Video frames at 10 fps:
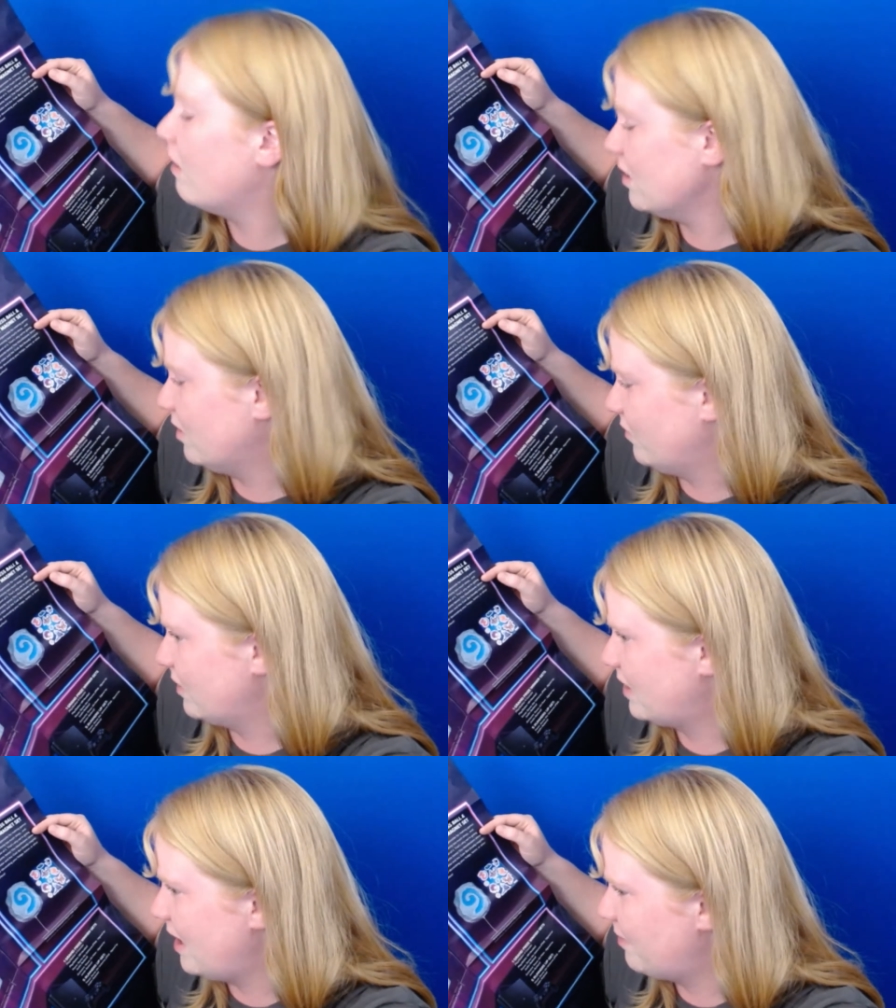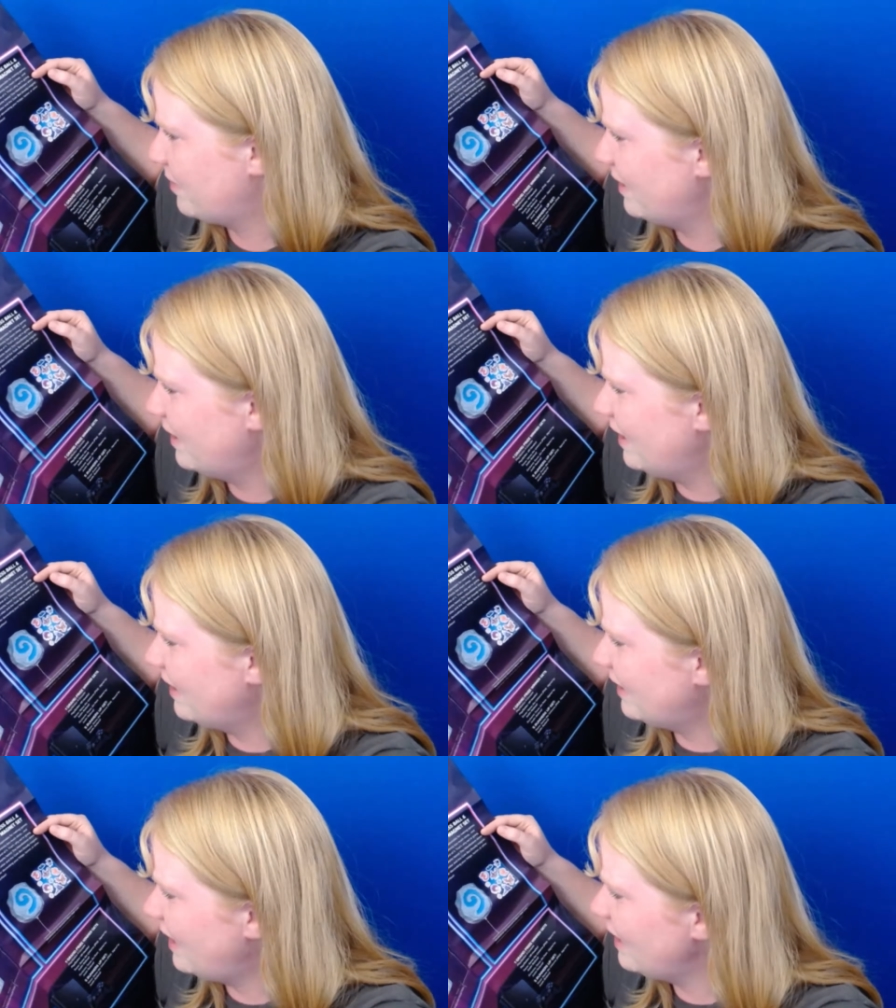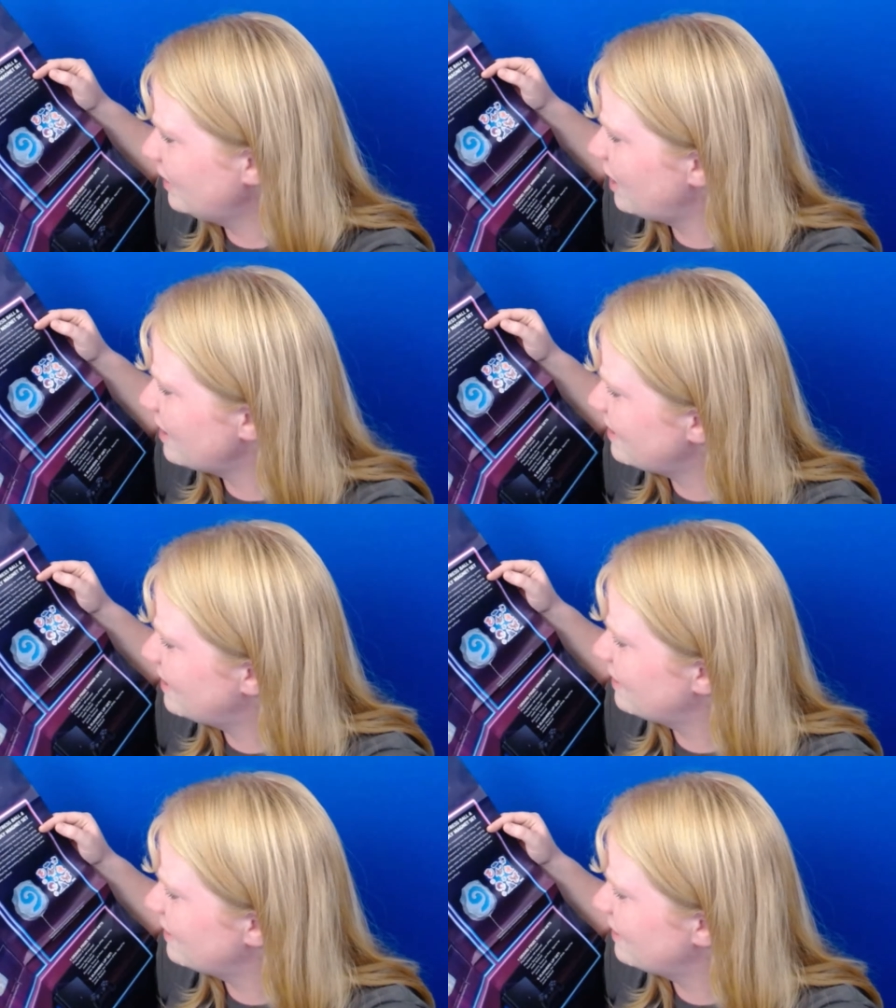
carnival cup. Getting lost in the